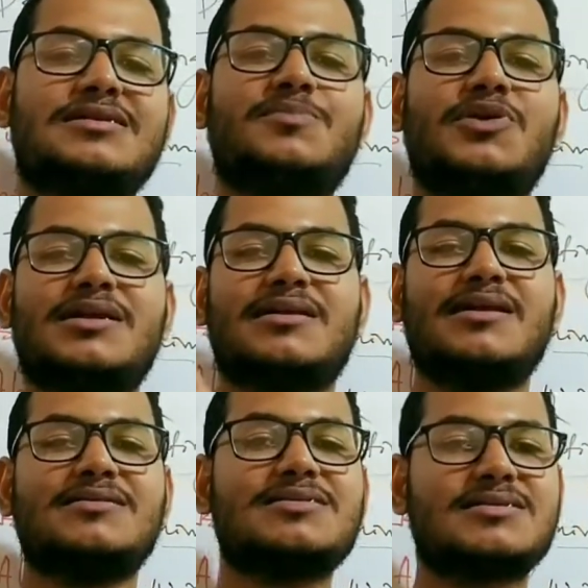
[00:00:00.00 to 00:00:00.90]
pollen
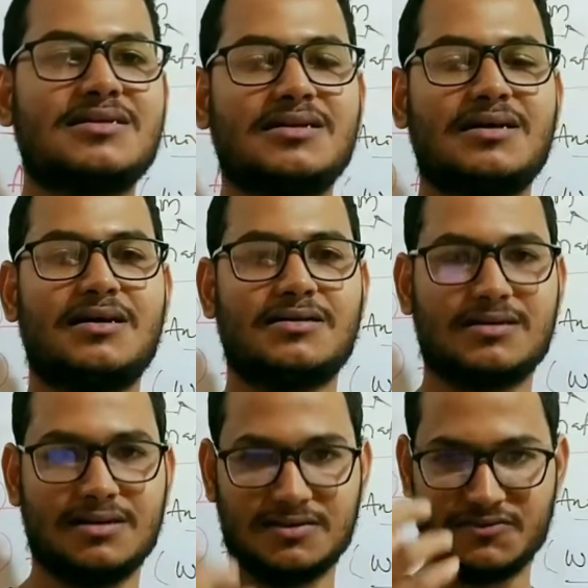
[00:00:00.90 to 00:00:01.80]
grains
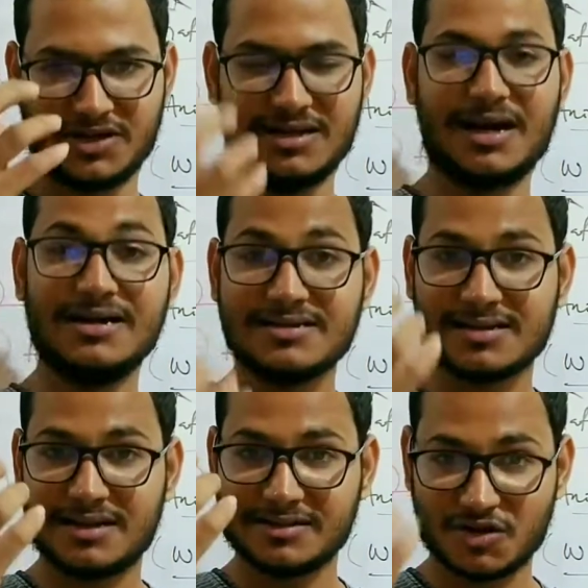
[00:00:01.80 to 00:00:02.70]
are very light
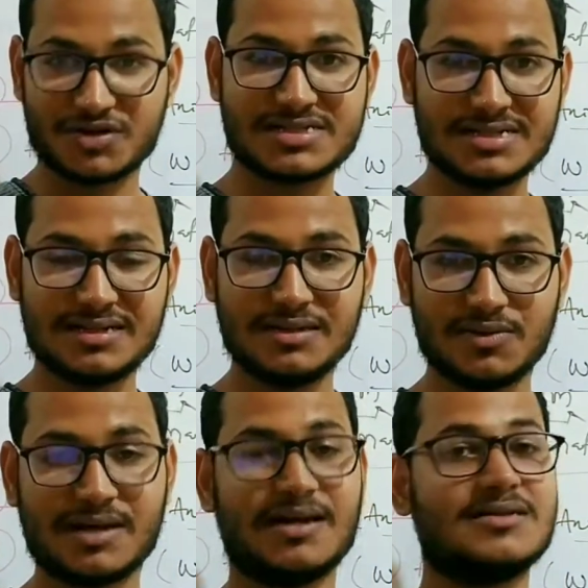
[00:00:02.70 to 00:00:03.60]
and non-sticky,
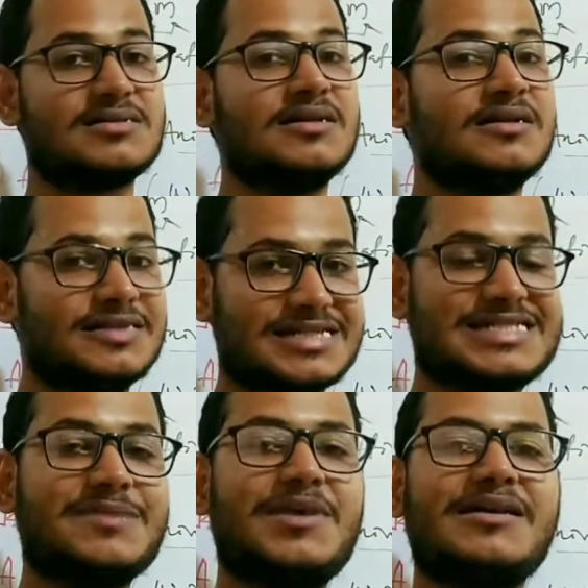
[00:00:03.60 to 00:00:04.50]
whereas the
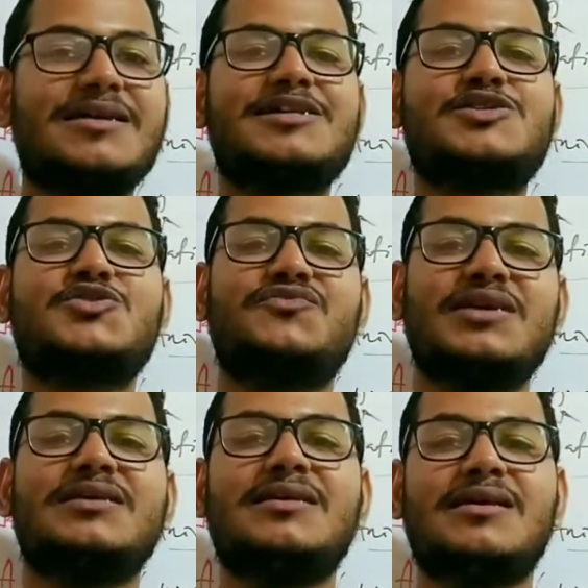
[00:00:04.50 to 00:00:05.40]
stigma needs to
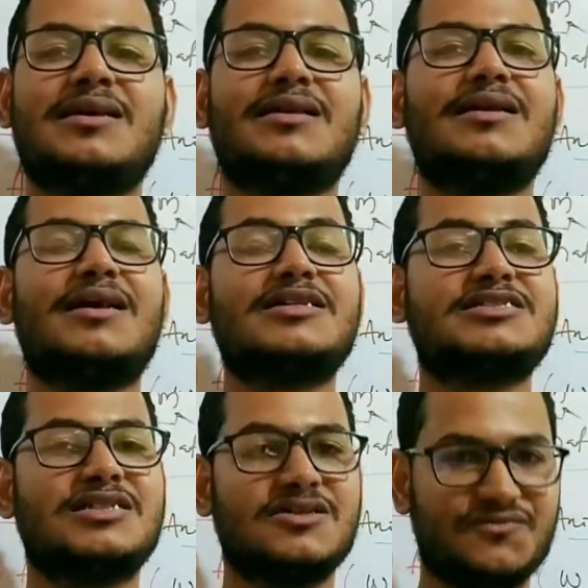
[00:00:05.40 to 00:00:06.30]
be a
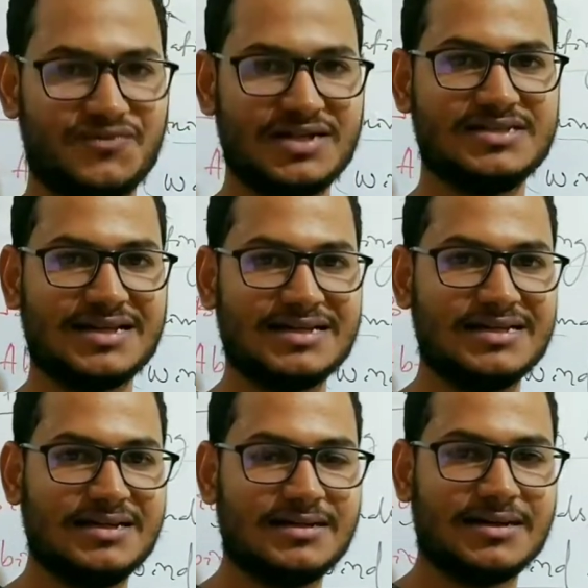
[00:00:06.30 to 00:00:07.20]
large
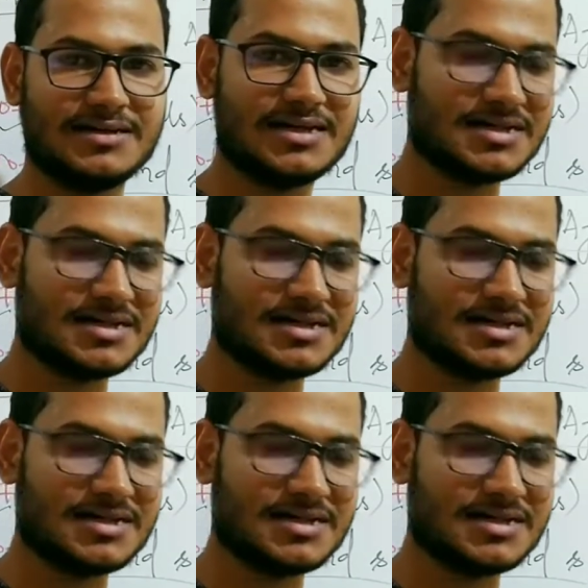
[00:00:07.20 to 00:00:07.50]
feathery in